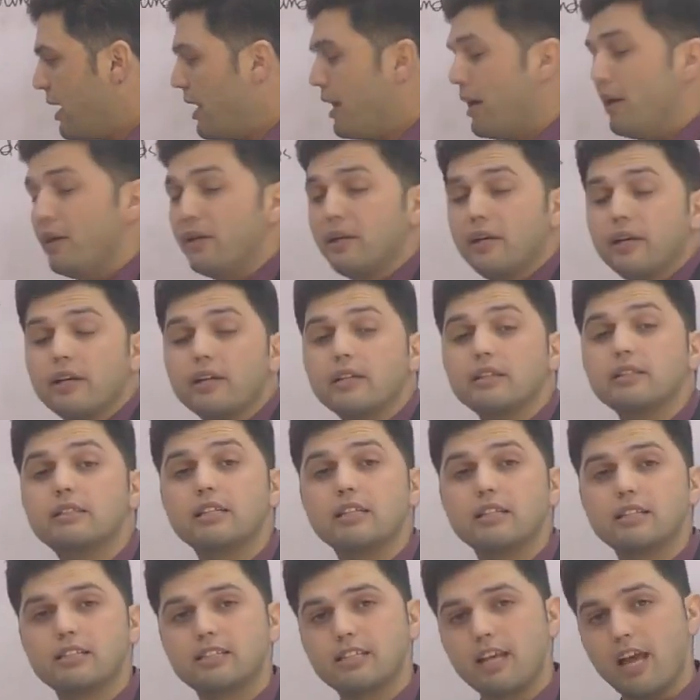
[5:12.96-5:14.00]
in
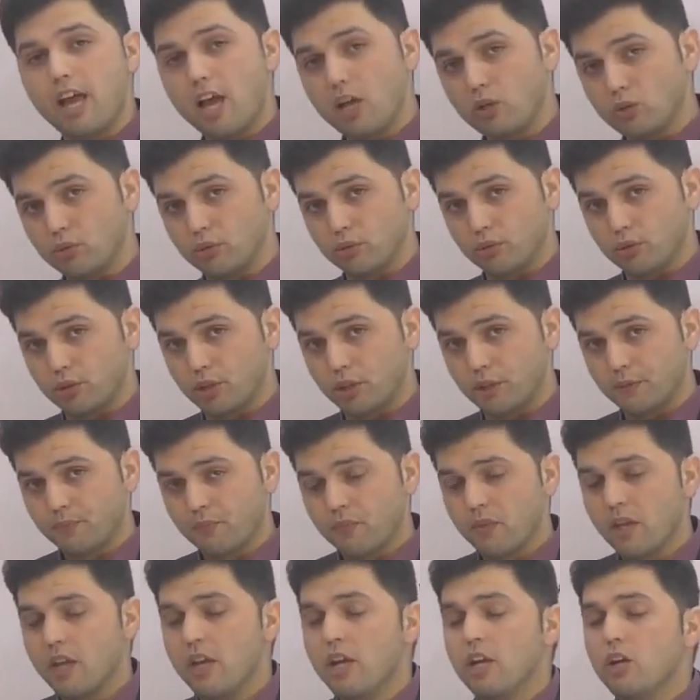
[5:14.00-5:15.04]
the sound.
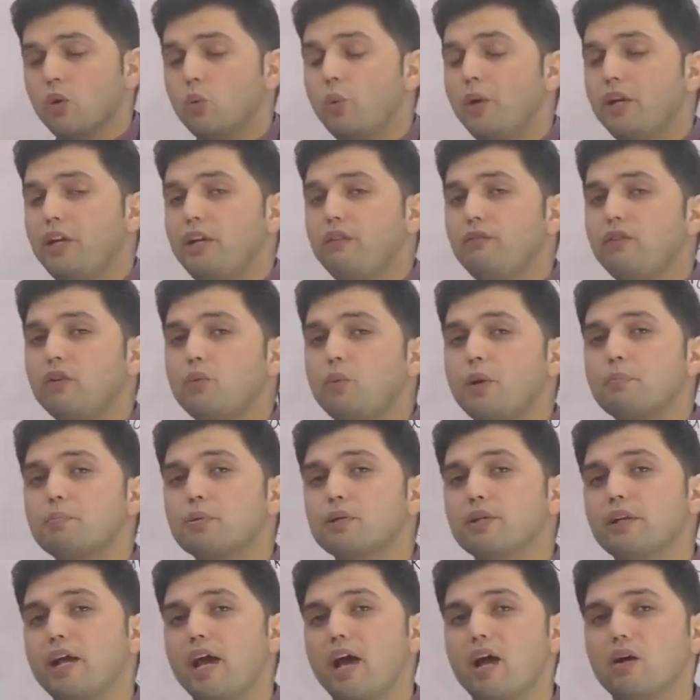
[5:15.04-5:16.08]
Whenever we
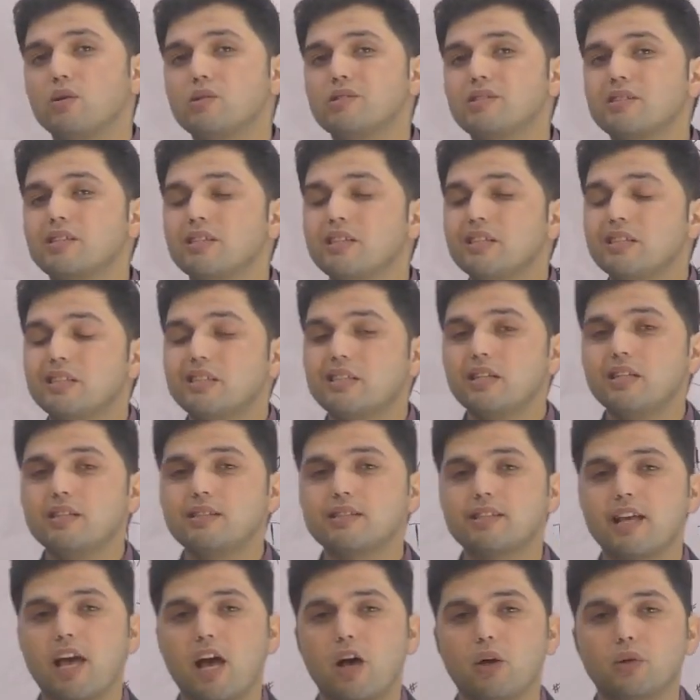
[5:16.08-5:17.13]
pronounce t
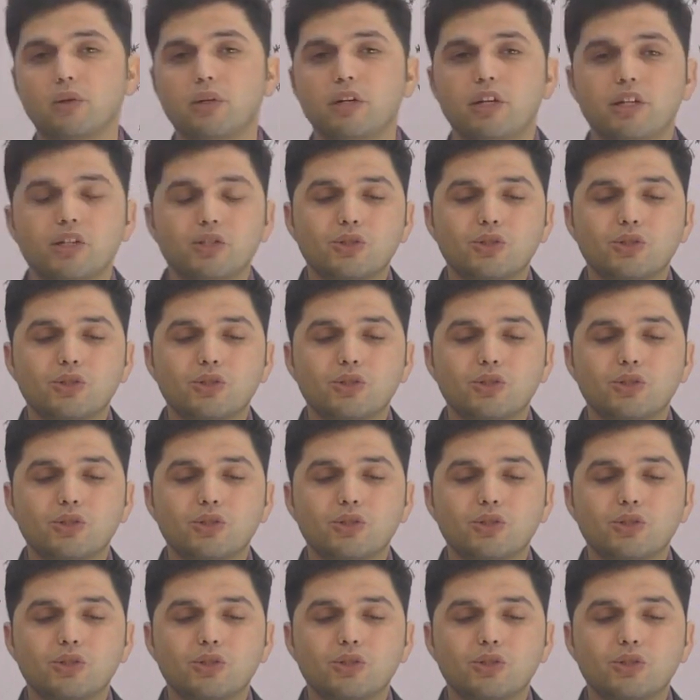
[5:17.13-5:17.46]
sound,